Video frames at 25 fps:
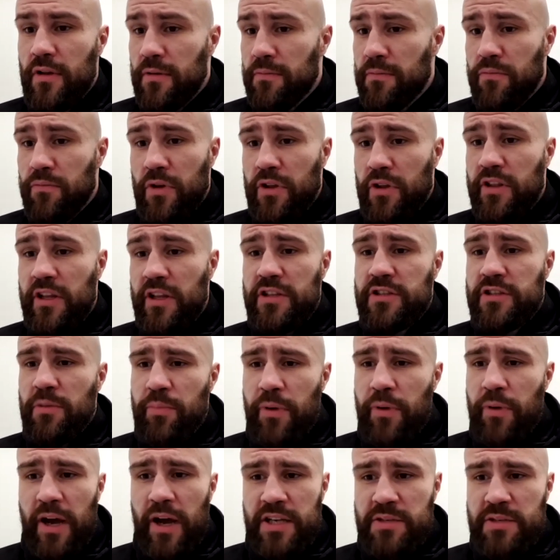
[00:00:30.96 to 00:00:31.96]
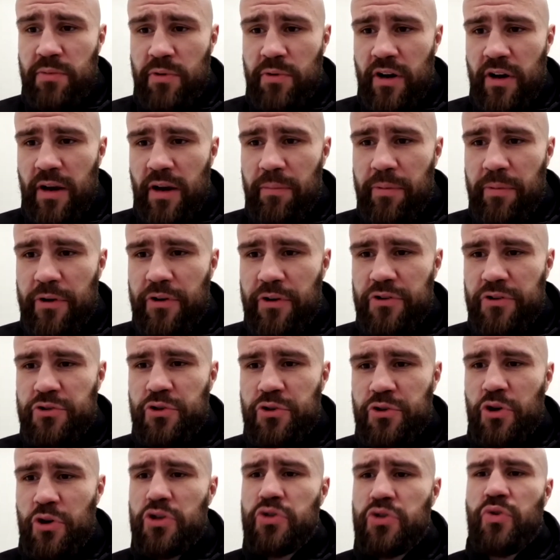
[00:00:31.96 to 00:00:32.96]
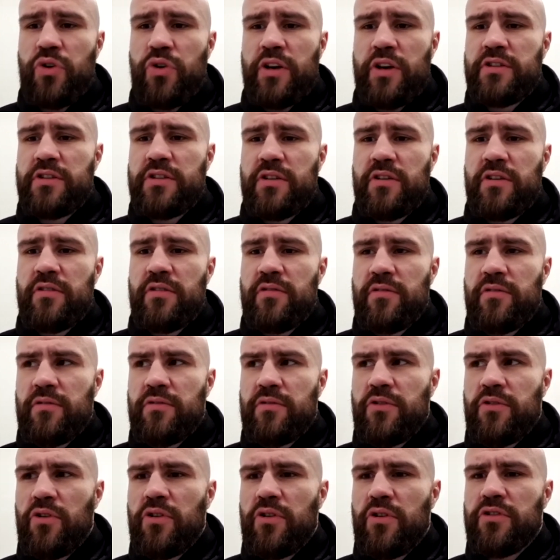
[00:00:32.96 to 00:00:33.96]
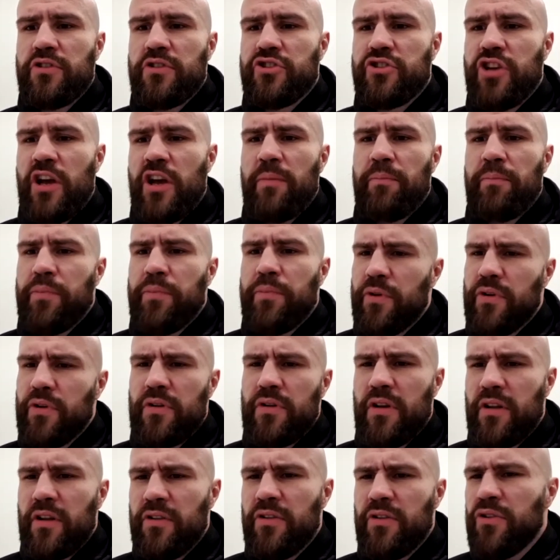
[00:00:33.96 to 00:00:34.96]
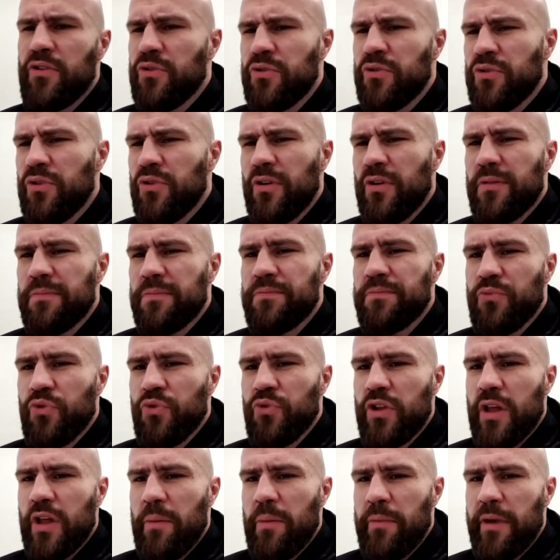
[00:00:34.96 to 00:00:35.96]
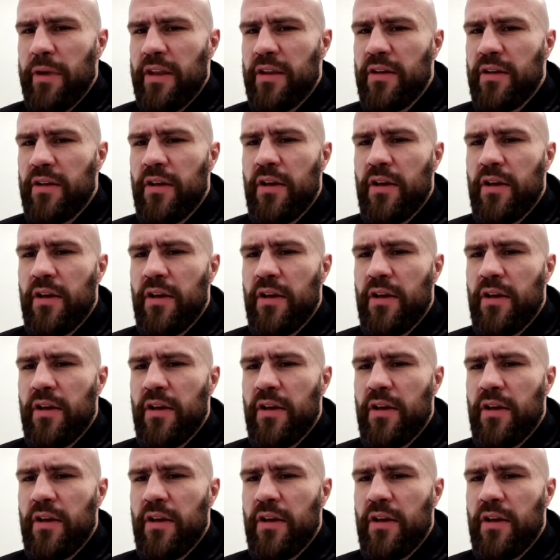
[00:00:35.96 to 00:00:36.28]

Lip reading: And that surprised me really because Joshua is not a champion. I don't know what I mean.